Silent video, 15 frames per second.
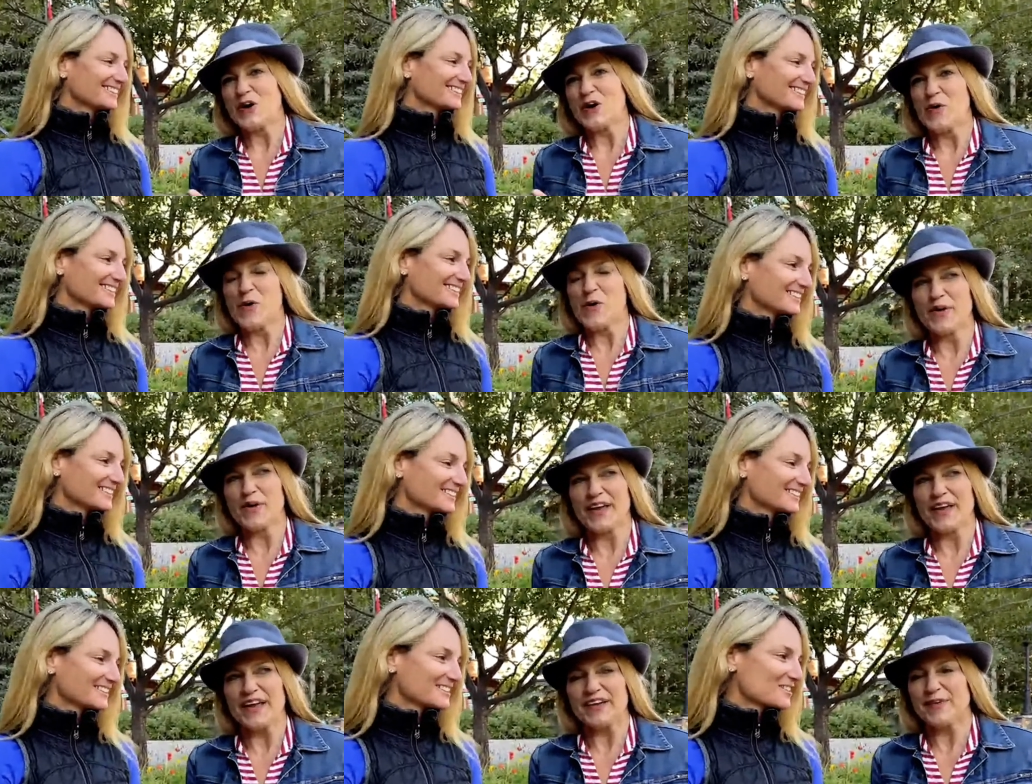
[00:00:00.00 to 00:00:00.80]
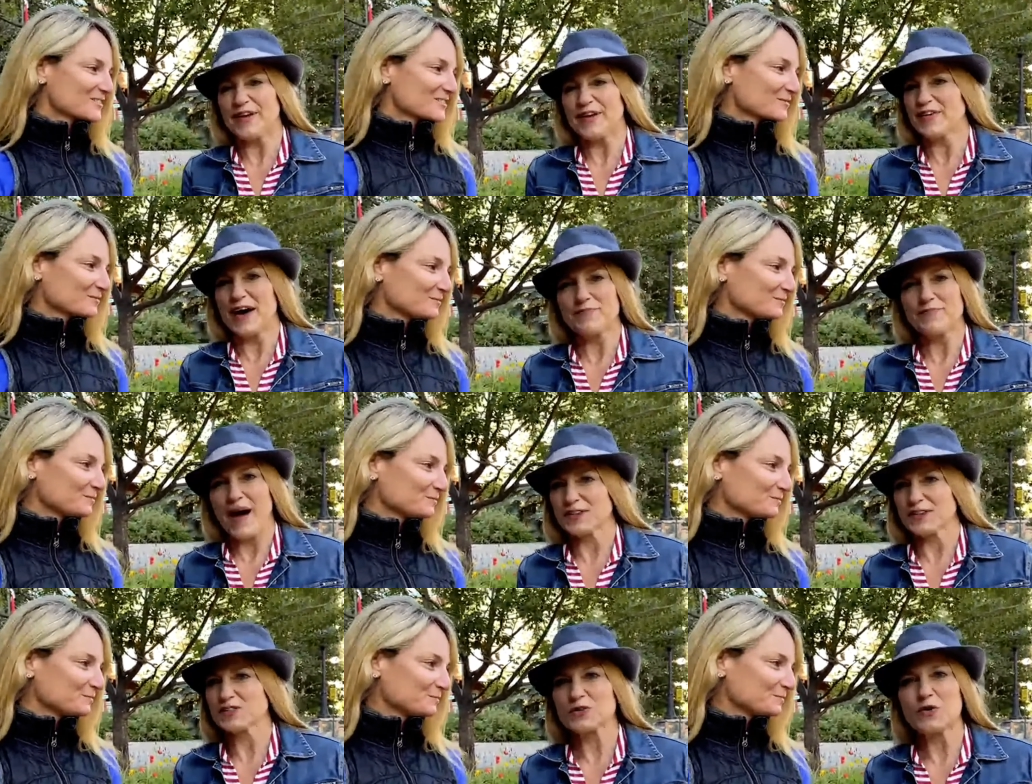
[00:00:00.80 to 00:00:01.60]
Speaker 1: so we we've got
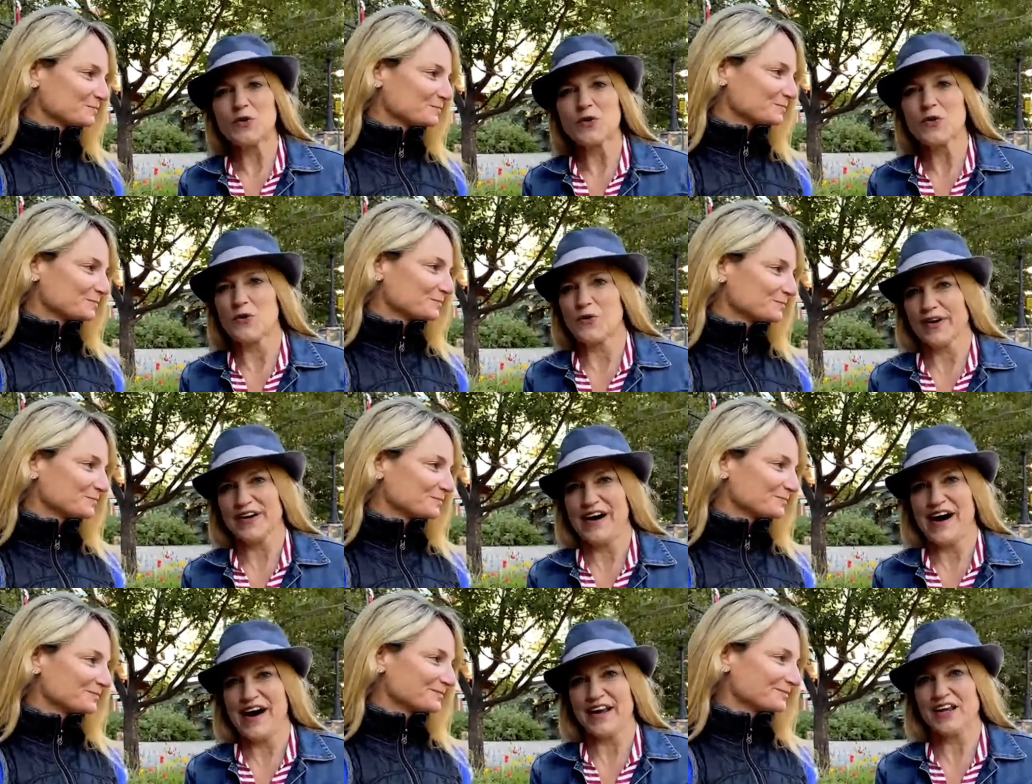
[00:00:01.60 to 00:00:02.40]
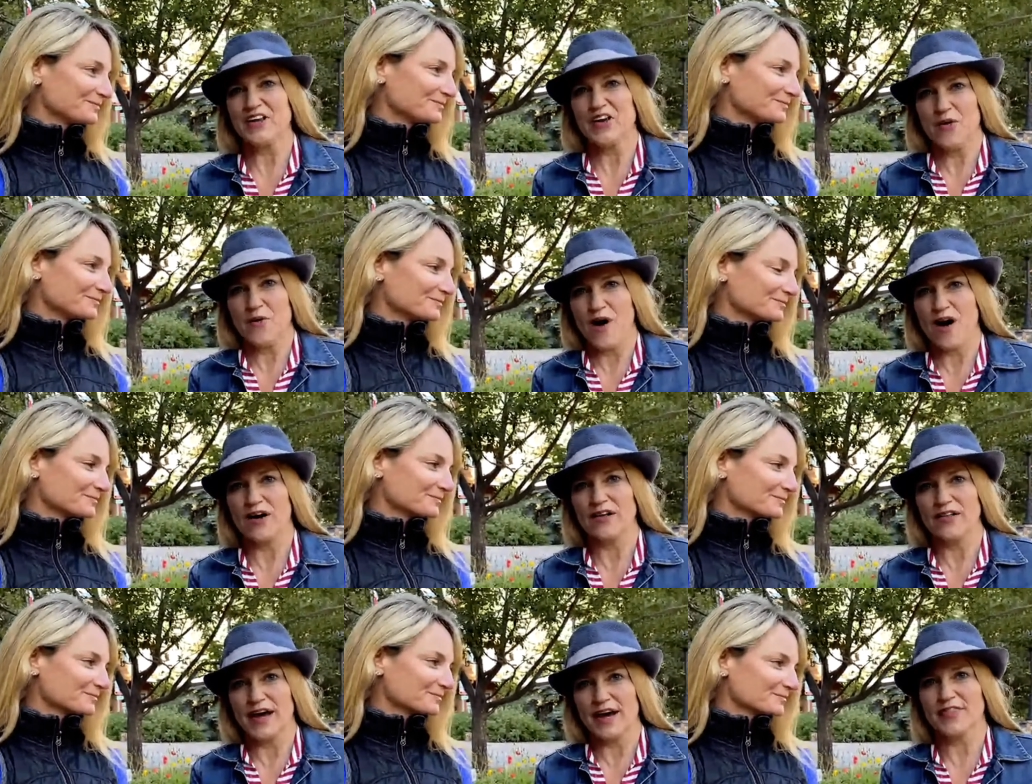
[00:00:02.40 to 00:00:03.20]
back to school going on. You know,
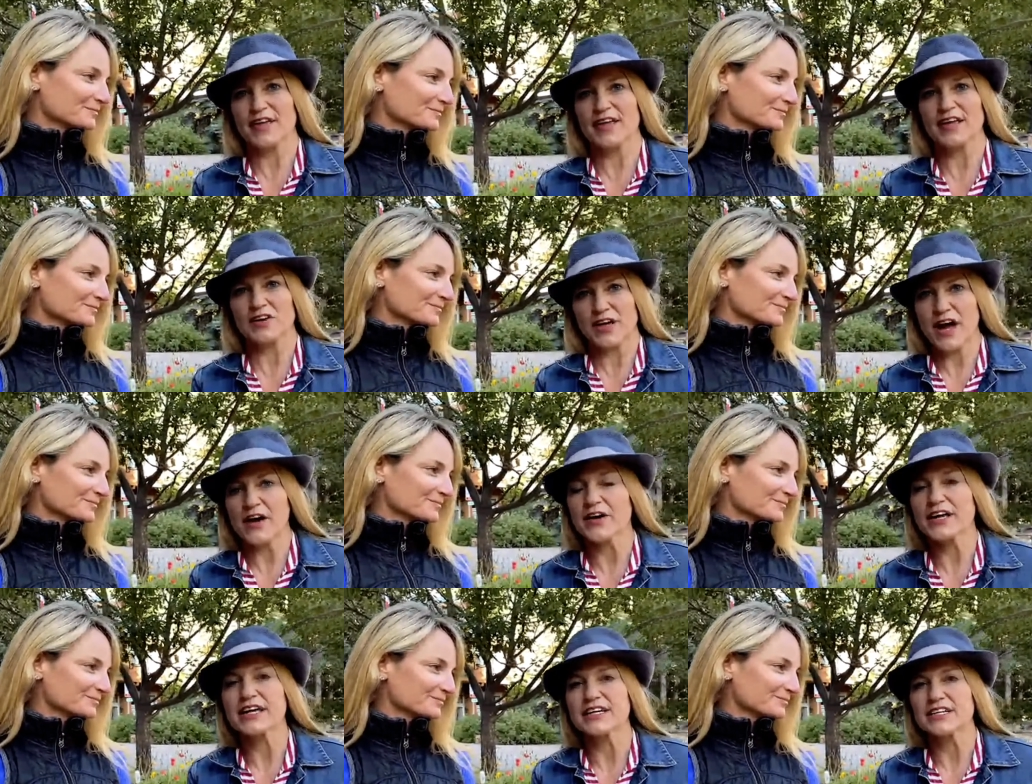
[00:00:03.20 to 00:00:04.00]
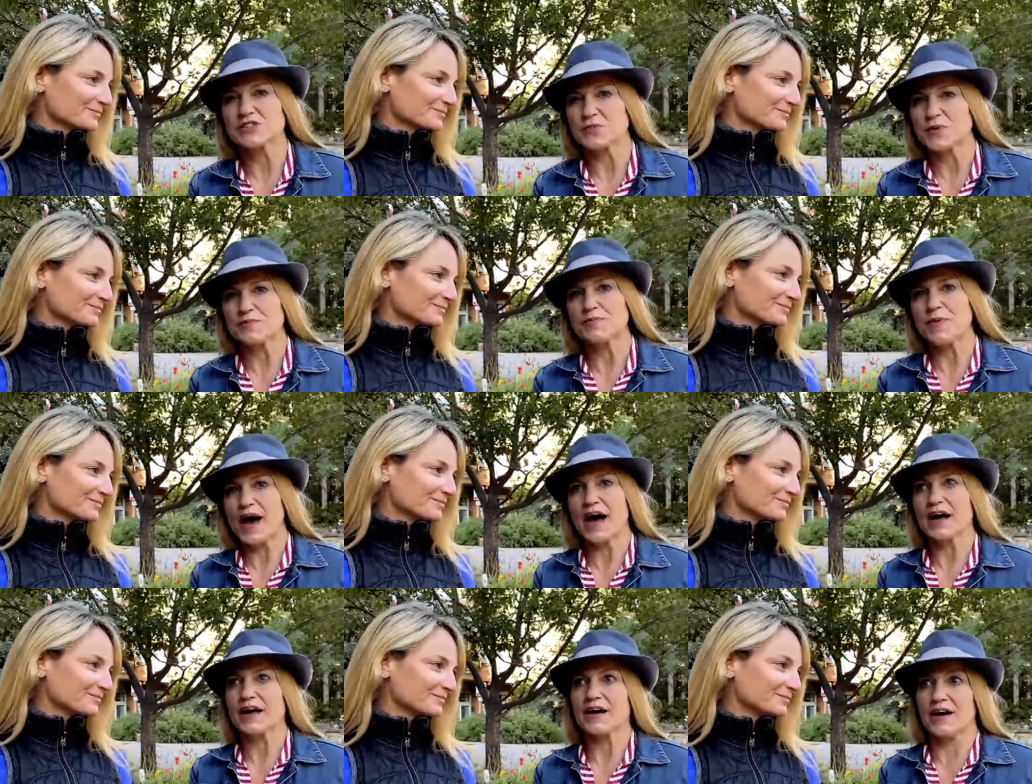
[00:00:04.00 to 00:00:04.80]
our a lot of the Eagle County kids went
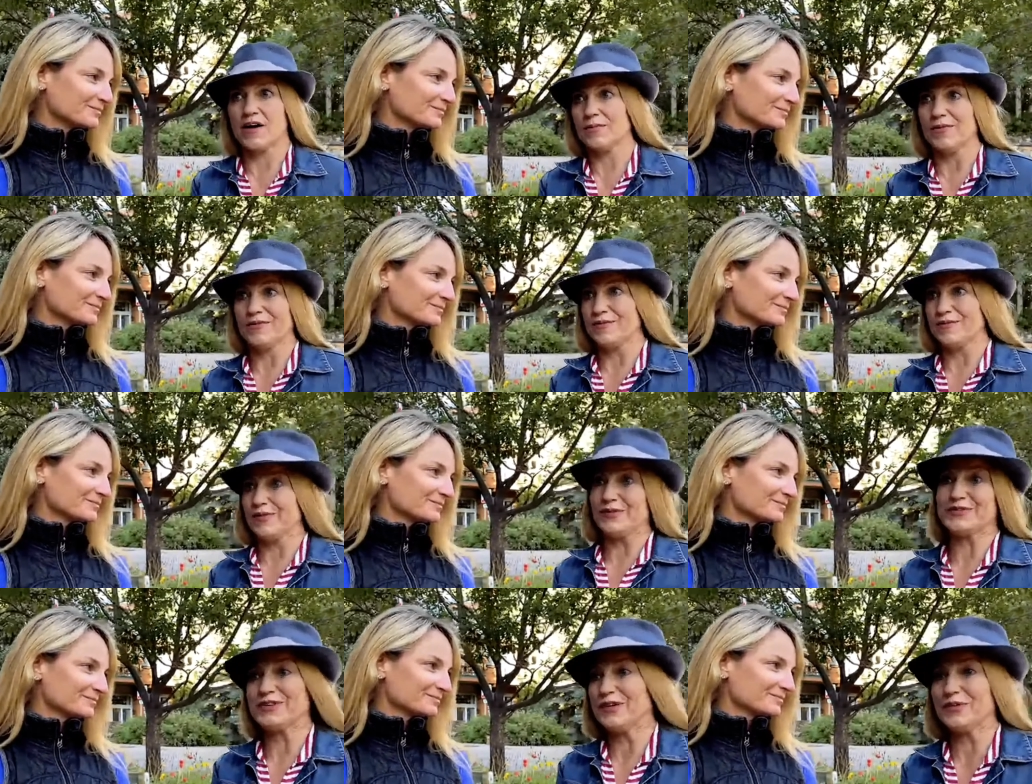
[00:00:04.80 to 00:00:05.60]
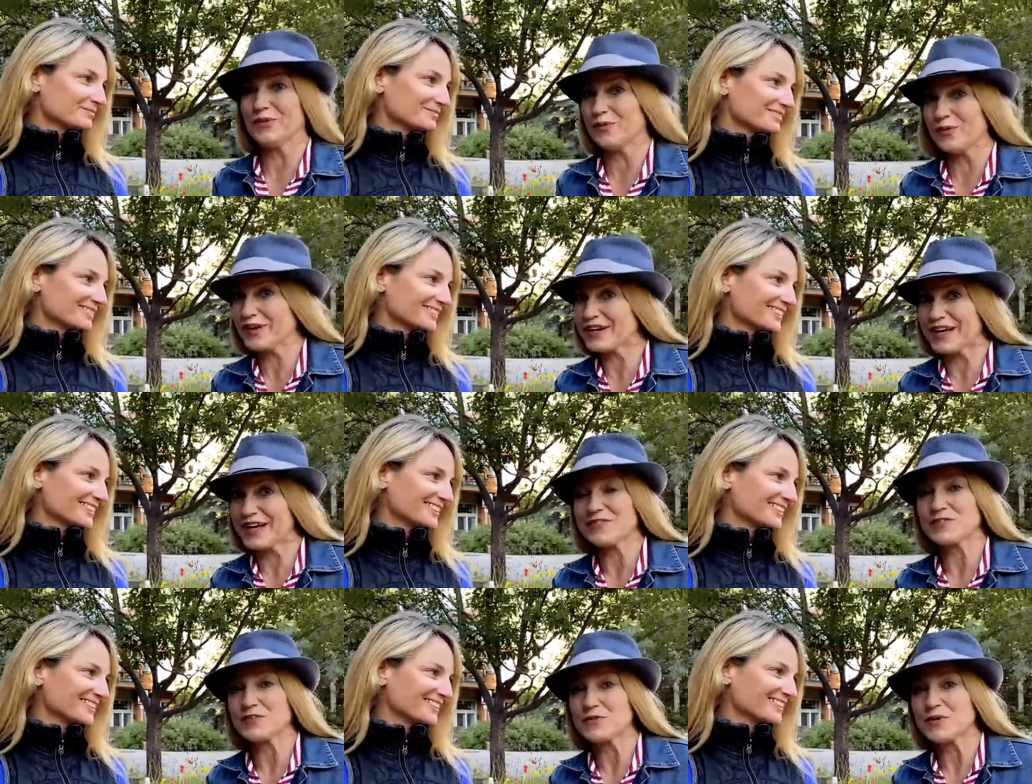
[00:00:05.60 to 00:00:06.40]
back oh, almost a week and a
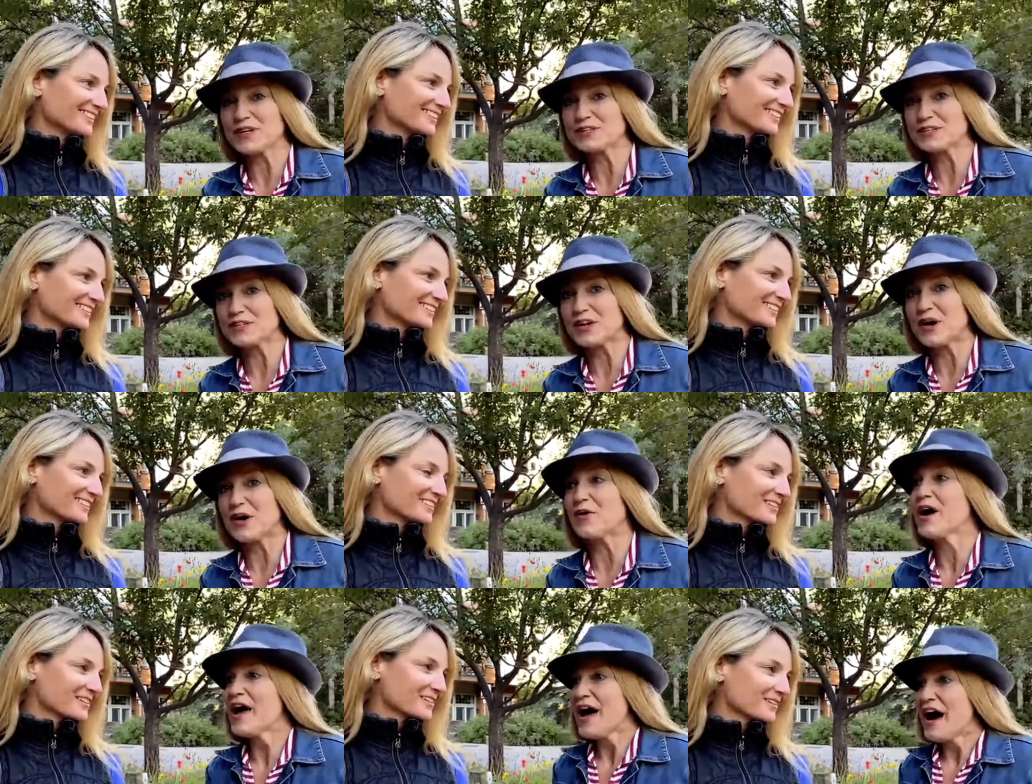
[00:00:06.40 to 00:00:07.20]
half, two weeks ago.